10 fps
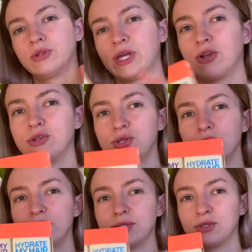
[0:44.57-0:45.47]
They don't do
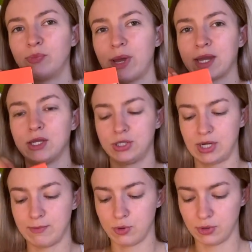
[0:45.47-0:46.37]
this little package
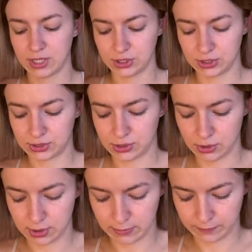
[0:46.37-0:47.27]
anymore. They just do
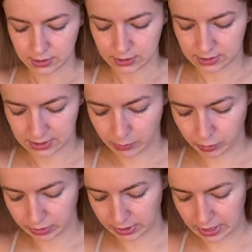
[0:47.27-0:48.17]
them
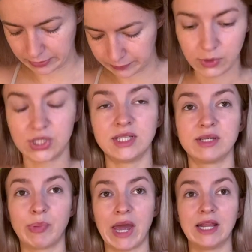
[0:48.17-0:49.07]
separately, which is a
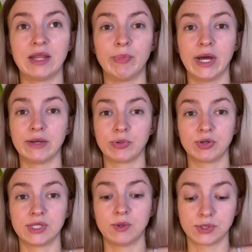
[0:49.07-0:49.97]
pain in the butt
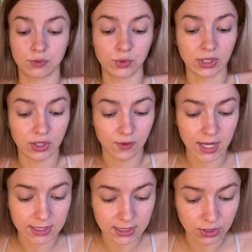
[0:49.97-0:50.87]
because that was a really
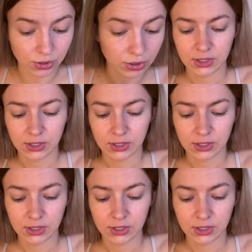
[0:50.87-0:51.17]
great deal.